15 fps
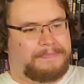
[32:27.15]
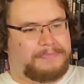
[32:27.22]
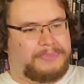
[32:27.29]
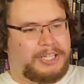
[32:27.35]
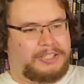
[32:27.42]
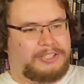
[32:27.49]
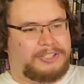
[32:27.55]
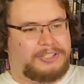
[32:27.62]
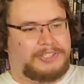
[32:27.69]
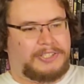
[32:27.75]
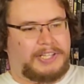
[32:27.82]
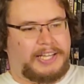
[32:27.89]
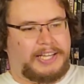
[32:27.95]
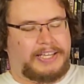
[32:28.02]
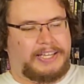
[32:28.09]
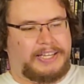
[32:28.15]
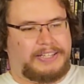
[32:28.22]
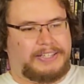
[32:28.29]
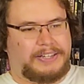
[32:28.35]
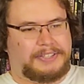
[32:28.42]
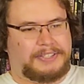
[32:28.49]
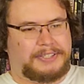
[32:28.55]
that just like
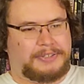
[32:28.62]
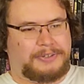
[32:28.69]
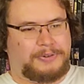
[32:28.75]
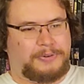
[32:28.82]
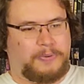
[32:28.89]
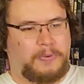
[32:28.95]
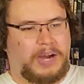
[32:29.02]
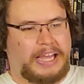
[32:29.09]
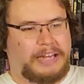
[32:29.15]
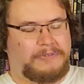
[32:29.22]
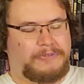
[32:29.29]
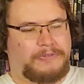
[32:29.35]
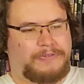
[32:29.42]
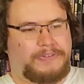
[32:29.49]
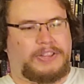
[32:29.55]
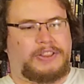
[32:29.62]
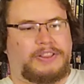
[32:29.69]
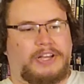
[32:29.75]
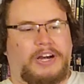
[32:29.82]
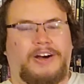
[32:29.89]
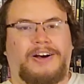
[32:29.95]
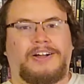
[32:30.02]
it doesn't quite fit
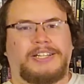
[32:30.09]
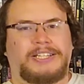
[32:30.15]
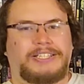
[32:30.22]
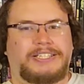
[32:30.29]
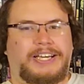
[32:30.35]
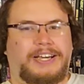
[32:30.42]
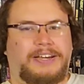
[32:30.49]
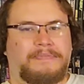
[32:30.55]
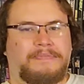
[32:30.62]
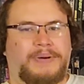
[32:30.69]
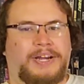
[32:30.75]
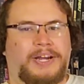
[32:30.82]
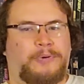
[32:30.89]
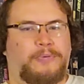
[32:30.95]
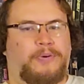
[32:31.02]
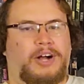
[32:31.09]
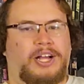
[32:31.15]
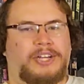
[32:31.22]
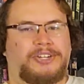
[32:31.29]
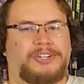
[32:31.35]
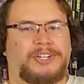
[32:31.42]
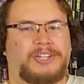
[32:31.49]
the holiday, but I
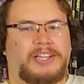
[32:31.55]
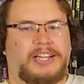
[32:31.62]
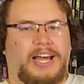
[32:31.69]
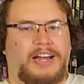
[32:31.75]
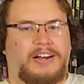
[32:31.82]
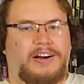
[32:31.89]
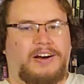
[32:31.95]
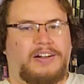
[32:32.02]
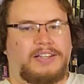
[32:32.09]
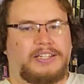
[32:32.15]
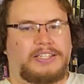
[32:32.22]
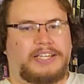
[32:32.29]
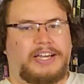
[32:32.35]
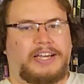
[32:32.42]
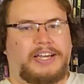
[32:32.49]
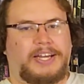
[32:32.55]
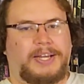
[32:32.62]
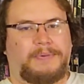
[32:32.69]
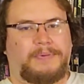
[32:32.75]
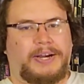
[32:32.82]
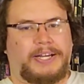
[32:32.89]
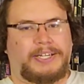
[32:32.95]
watch it that holiday
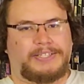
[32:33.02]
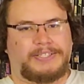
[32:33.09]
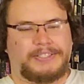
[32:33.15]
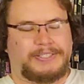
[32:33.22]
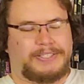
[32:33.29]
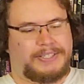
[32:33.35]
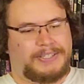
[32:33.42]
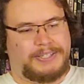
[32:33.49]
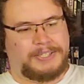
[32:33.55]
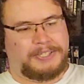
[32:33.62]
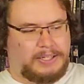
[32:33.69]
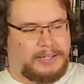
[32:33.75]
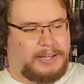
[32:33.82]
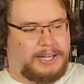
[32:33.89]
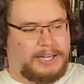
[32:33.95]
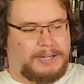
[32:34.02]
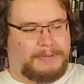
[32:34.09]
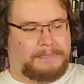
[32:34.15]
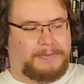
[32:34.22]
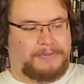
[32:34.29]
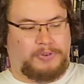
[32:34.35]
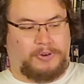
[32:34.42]
anyways.
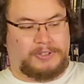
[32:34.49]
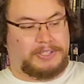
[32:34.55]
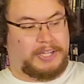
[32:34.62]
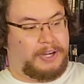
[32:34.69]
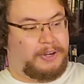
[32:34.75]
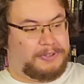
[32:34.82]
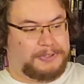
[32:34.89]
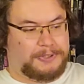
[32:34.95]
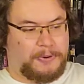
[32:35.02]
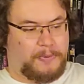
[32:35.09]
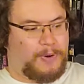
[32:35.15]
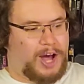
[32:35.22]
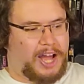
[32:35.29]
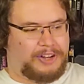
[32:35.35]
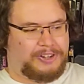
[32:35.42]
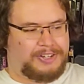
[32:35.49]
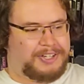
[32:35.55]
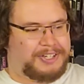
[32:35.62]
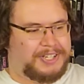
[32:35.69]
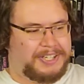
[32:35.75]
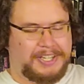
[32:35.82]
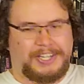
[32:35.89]
Um, of course, I also
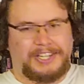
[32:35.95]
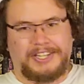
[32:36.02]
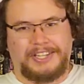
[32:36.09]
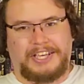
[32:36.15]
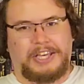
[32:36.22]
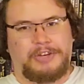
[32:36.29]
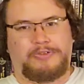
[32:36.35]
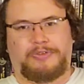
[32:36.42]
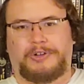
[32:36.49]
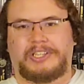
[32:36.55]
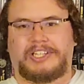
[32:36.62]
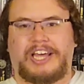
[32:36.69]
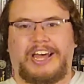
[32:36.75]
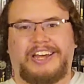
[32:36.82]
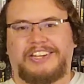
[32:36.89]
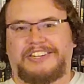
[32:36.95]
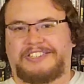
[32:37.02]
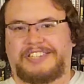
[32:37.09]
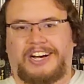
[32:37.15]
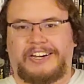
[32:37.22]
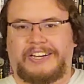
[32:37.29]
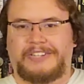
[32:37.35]
watch Evil Dead and
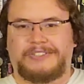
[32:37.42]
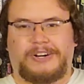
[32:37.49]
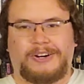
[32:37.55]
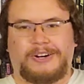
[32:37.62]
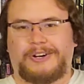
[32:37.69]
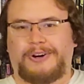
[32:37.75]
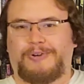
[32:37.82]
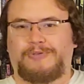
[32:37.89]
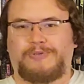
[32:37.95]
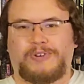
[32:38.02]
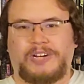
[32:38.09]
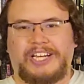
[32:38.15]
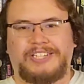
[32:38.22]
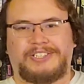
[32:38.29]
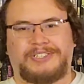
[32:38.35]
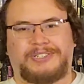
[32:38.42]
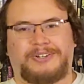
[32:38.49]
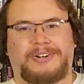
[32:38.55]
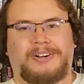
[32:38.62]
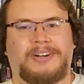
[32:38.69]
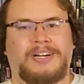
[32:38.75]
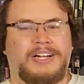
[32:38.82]
Donnie Darko for
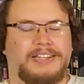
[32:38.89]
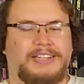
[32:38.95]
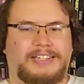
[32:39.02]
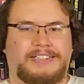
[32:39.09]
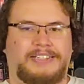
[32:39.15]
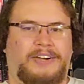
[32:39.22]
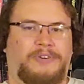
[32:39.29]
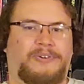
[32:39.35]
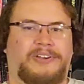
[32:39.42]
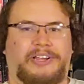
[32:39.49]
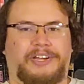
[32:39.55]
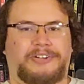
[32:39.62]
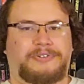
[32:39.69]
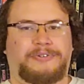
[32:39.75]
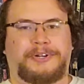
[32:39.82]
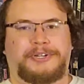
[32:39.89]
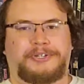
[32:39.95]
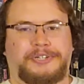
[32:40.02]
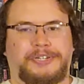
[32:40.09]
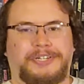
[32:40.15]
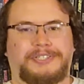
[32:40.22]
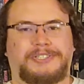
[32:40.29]
Easter. That's not really a
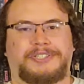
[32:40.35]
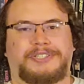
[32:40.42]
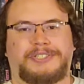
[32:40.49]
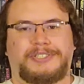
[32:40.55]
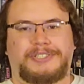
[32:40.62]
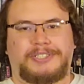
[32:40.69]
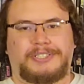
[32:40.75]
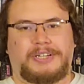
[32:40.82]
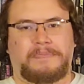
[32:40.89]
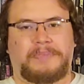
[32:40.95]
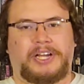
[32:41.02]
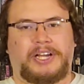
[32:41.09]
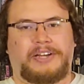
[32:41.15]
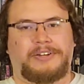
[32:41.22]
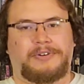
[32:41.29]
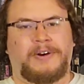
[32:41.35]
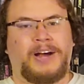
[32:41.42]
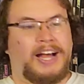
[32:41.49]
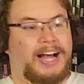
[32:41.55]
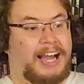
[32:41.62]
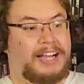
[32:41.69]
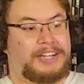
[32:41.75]
tradition, it's just something I do.
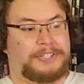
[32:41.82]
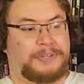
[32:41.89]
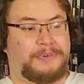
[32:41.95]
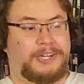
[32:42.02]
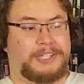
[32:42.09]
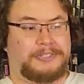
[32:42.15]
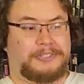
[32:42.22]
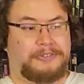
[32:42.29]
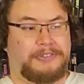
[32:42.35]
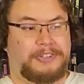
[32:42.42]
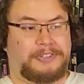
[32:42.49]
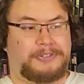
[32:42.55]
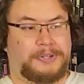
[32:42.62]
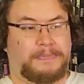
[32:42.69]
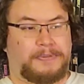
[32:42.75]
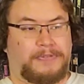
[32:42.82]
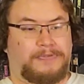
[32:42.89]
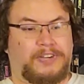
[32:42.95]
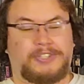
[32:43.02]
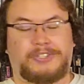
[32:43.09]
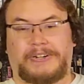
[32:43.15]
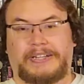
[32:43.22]
I actually wanted to do this triple
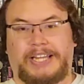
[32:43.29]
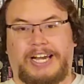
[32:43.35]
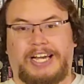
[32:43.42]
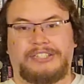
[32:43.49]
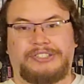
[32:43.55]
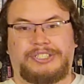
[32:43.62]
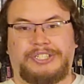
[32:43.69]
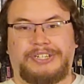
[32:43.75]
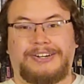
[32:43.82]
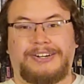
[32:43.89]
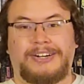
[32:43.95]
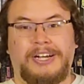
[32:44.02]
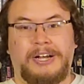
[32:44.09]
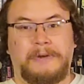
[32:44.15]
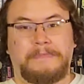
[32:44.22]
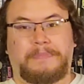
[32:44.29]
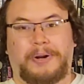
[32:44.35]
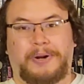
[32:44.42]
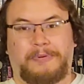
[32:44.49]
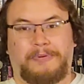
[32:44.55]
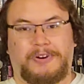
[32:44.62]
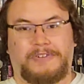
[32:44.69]
feature last year,
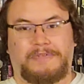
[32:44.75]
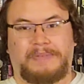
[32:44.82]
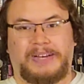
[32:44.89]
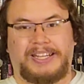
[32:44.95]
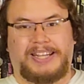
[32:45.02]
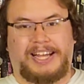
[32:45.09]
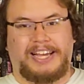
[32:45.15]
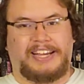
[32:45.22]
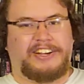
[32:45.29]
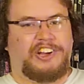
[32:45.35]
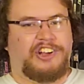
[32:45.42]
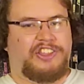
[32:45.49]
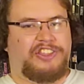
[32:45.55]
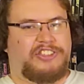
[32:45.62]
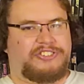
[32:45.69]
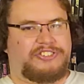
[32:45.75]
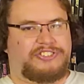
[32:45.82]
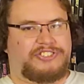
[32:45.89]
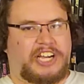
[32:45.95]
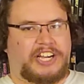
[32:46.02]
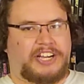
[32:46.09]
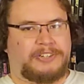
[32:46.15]
but it would have been like the
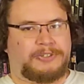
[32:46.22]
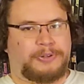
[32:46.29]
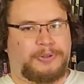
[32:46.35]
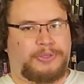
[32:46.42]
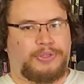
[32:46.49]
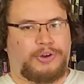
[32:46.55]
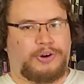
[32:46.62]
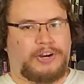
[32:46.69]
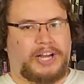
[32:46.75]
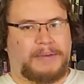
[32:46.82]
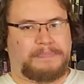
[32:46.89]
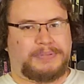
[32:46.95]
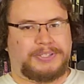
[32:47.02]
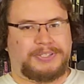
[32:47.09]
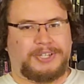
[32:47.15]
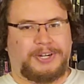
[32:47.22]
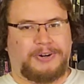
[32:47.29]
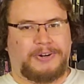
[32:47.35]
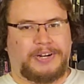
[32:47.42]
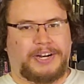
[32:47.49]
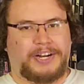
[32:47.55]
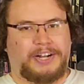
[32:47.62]
second or third
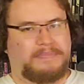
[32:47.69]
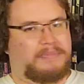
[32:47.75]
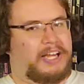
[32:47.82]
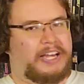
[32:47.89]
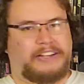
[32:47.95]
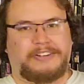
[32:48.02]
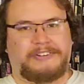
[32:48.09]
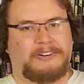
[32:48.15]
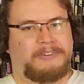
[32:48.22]
episode, and I'm like,